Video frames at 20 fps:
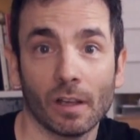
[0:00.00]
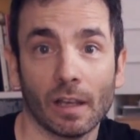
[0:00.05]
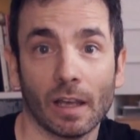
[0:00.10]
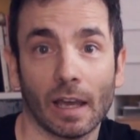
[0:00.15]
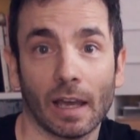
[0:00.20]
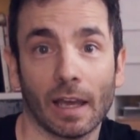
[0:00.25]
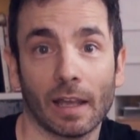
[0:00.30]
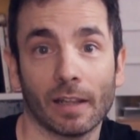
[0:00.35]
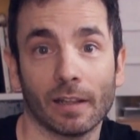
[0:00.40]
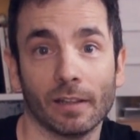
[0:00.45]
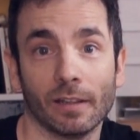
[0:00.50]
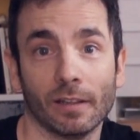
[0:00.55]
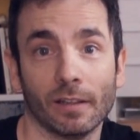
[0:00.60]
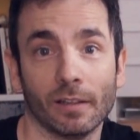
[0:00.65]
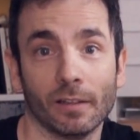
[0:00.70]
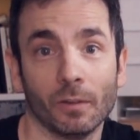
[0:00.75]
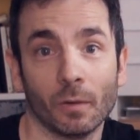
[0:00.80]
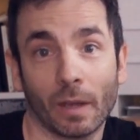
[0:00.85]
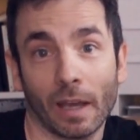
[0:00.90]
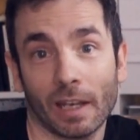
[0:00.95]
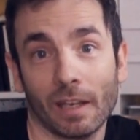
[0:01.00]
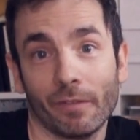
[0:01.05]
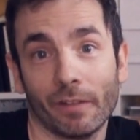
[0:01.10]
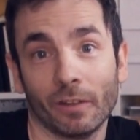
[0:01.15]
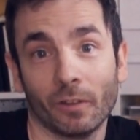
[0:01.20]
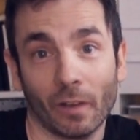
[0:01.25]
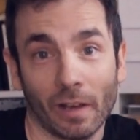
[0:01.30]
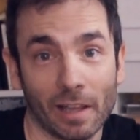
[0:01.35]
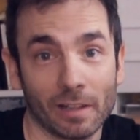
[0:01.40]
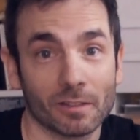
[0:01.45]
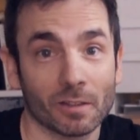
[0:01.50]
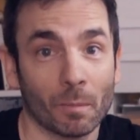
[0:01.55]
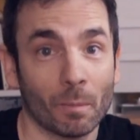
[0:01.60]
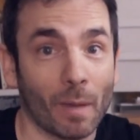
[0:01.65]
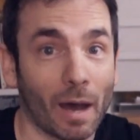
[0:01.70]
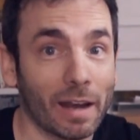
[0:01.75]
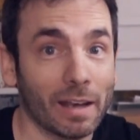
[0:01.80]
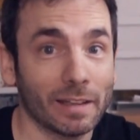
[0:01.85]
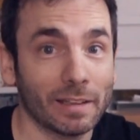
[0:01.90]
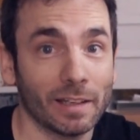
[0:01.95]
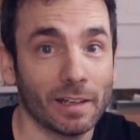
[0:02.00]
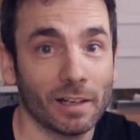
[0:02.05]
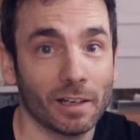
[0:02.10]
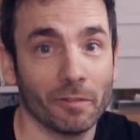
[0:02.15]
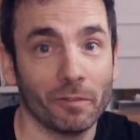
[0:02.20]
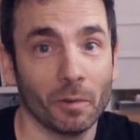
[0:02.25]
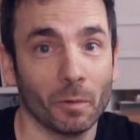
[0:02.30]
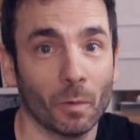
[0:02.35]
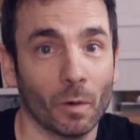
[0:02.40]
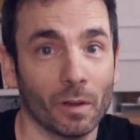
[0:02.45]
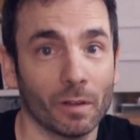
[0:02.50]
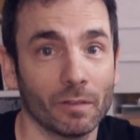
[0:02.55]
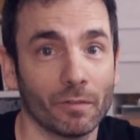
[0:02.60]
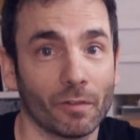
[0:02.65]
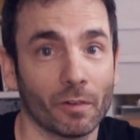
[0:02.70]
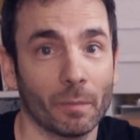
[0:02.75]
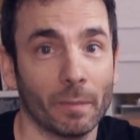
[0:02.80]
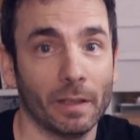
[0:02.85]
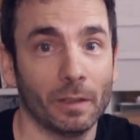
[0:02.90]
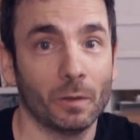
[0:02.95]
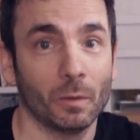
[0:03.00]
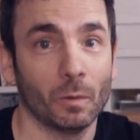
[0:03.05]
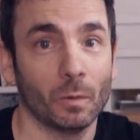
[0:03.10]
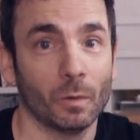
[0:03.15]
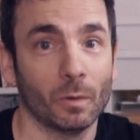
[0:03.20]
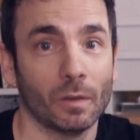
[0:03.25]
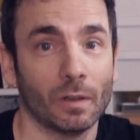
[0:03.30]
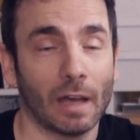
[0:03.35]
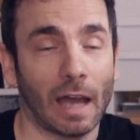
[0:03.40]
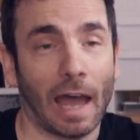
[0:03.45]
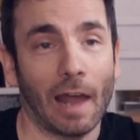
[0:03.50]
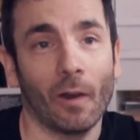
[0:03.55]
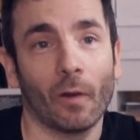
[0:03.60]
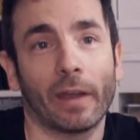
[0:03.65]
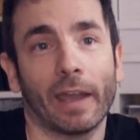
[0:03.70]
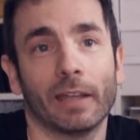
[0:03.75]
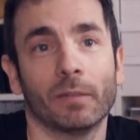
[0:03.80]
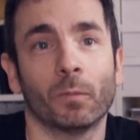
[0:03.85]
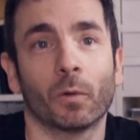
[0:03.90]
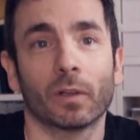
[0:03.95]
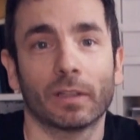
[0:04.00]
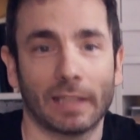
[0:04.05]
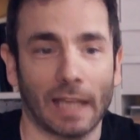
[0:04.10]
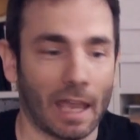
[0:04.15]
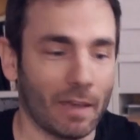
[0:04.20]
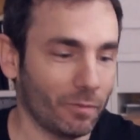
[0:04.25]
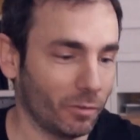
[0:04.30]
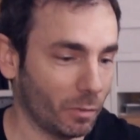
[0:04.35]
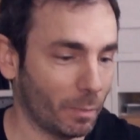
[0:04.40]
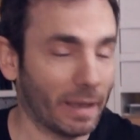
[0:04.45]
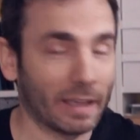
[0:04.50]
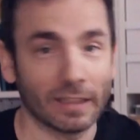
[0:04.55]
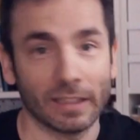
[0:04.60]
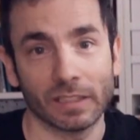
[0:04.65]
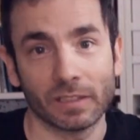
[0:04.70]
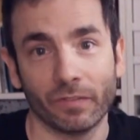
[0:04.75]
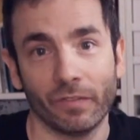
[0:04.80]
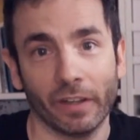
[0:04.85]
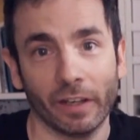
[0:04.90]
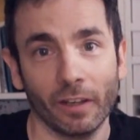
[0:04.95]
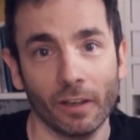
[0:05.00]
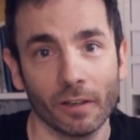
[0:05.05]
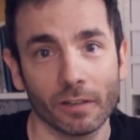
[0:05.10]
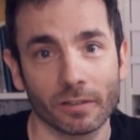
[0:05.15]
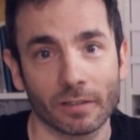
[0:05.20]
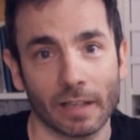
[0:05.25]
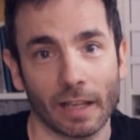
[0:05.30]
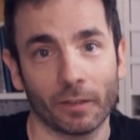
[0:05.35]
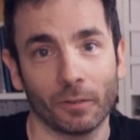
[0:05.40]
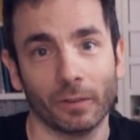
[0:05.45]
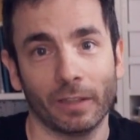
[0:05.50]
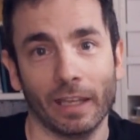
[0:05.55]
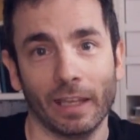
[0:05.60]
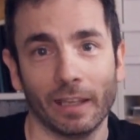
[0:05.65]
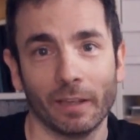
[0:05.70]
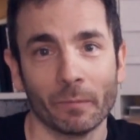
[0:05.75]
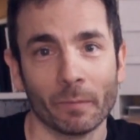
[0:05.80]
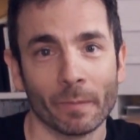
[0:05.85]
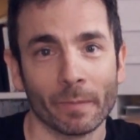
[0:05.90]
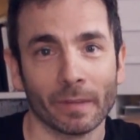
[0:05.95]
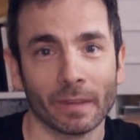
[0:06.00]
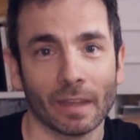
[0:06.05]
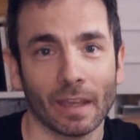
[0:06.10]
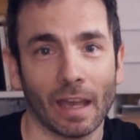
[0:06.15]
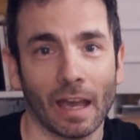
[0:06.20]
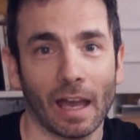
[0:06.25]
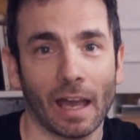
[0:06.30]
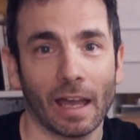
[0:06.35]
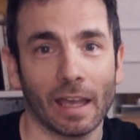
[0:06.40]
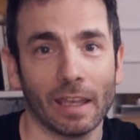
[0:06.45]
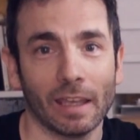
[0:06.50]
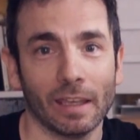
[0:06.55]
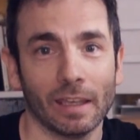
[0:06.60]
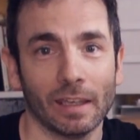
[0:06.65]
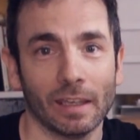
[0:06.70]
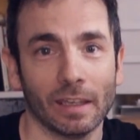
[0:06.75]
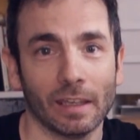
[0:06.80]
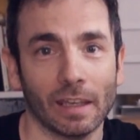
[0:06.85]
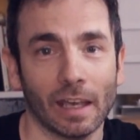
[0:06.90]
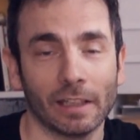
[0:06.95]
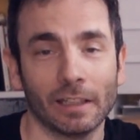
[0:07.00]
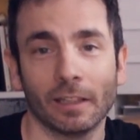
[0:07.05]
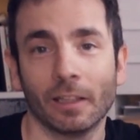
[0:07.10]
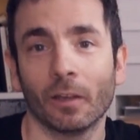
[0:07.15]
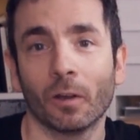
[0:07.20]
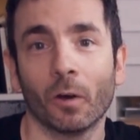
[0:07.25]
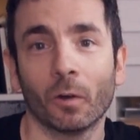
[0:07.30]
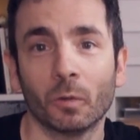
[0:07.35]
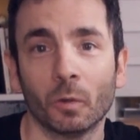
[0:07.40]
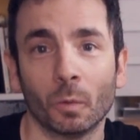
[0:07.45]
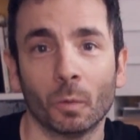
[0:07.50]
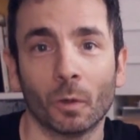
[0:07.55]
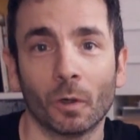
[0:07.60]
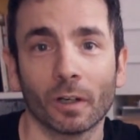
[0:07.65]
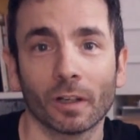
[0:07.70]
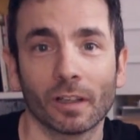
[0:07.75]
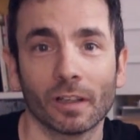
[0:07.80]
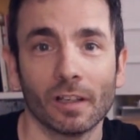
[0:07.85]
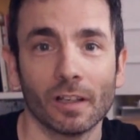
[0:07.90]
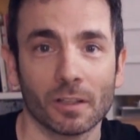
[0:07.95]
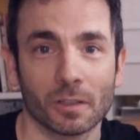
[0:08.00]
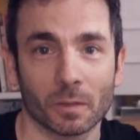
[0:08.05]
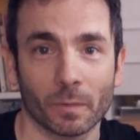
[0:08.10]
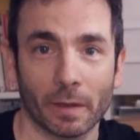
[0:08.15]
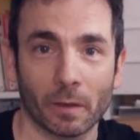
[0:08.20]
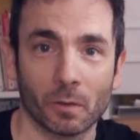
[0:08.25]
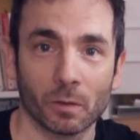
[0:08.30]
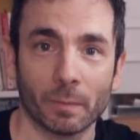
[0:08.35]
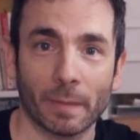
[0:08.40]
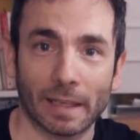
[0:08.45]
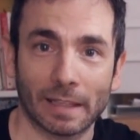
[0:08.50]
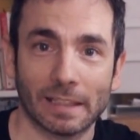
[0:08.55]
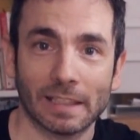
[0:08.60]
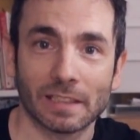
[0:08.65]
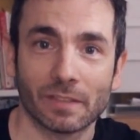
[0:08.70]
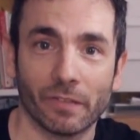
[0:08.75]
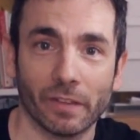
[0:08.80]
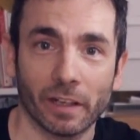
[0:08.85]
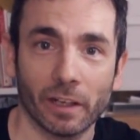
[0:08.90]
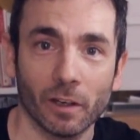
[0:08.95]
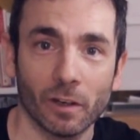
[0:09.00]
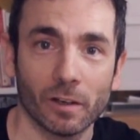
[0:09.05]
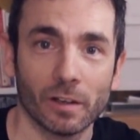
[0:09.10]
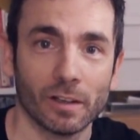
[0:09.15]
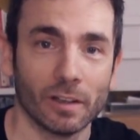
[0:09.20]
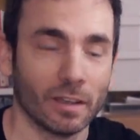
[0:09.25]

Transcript: And you can even donate some money there if you want for me to allocate more time to make these videos. Like today, I didn't go to work, so I could make this video.